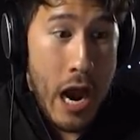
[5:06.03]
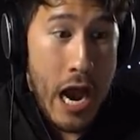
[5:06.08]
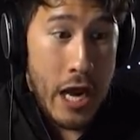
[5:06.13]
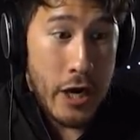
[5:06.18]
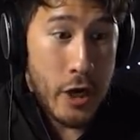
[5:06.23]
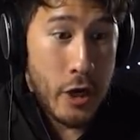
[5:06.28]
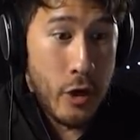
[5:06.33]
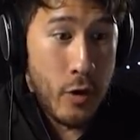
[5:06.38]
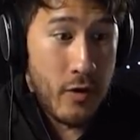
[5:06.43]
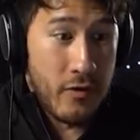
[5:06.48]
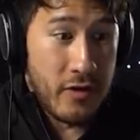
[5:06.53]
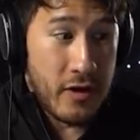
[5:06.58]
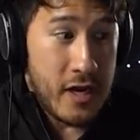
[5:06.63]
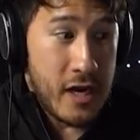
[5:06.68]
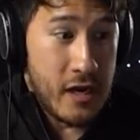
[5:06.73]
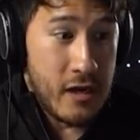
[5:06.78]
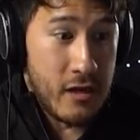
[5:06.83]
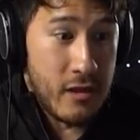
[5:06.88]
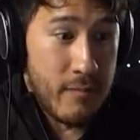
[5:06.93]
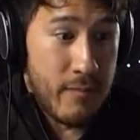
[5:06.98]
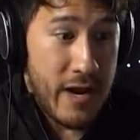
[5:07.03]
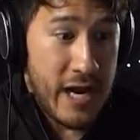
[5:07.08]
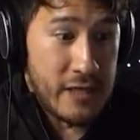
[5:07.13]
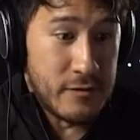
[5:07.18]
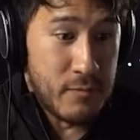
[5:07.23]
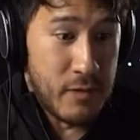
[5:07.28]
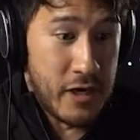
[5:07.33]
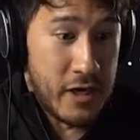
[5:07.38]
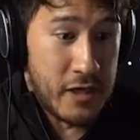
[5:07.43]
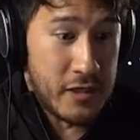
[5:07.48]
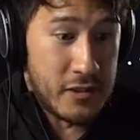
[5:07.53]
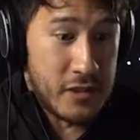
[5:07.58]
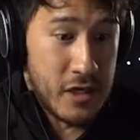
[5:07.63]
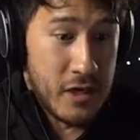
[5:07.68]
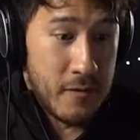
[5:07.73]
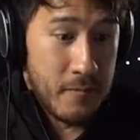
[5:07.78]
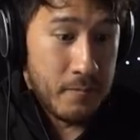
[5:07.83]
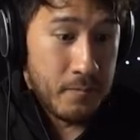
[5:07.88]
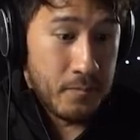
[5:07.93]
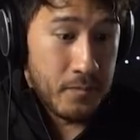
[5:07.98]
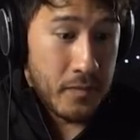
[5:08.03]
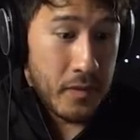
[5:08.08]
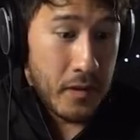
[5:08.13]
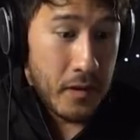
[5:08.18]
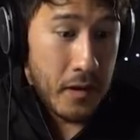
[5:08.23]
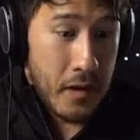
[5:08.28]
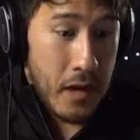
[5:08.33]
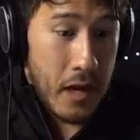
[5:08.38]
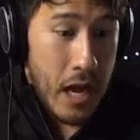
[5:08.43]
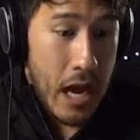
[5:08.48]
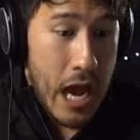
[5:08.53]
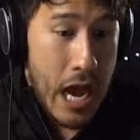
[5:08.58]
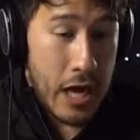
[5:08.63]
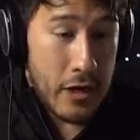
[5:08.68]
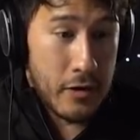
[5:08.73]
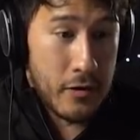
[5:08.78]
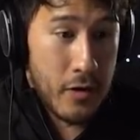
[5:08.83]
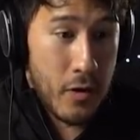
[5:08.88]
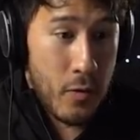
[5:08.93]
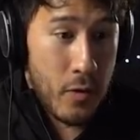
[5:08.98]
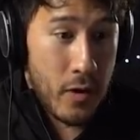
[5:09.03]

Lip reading: I don't know where the key to the basement is. I don't